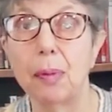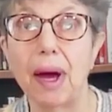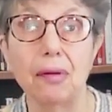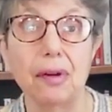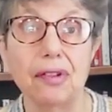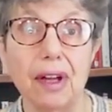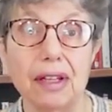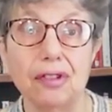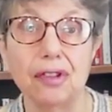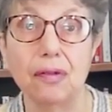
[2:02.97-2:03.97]

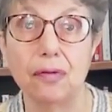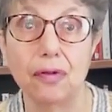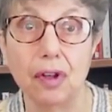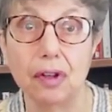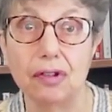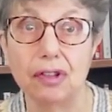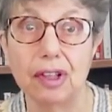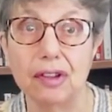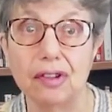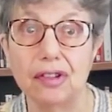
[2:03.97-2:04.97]
paradise and
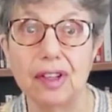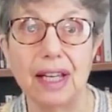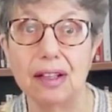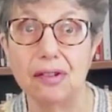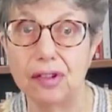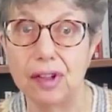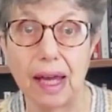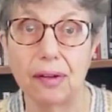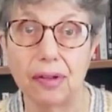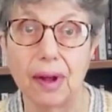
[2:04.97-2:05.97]
virgins in
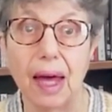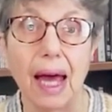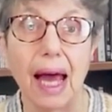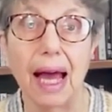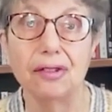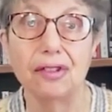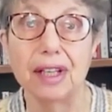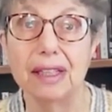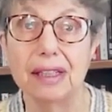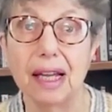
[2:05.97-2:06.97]
death and
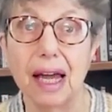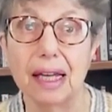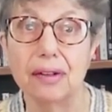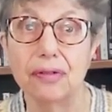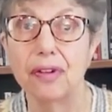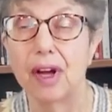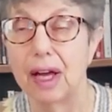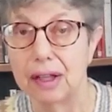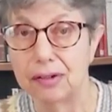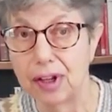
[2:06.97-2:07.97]
in life
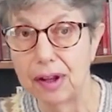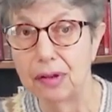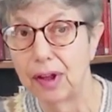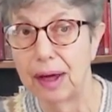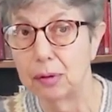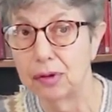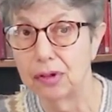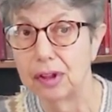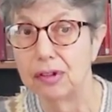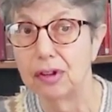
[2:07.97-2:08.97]
at
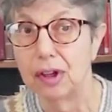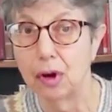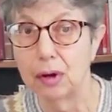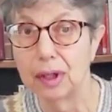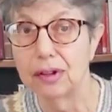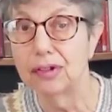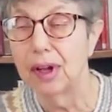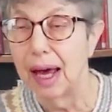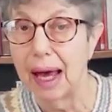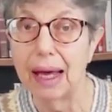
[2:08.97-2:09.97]
$10,000
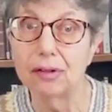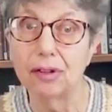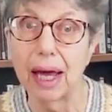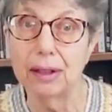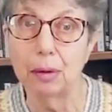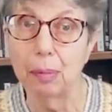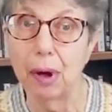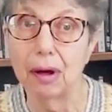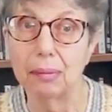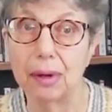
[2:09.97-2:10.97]
and an
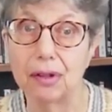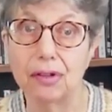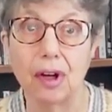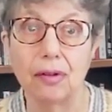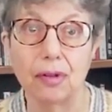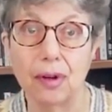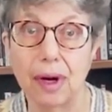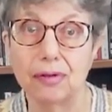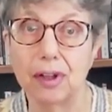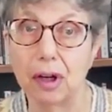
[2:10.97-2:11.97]
apartment for
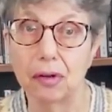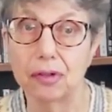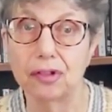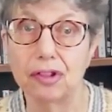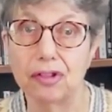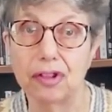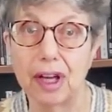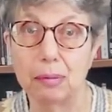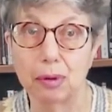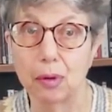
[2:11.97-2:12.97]
every hostage
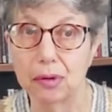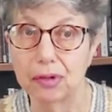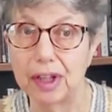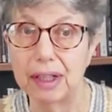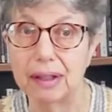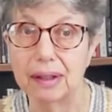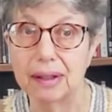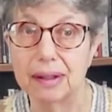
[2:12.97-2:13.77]
they brought in?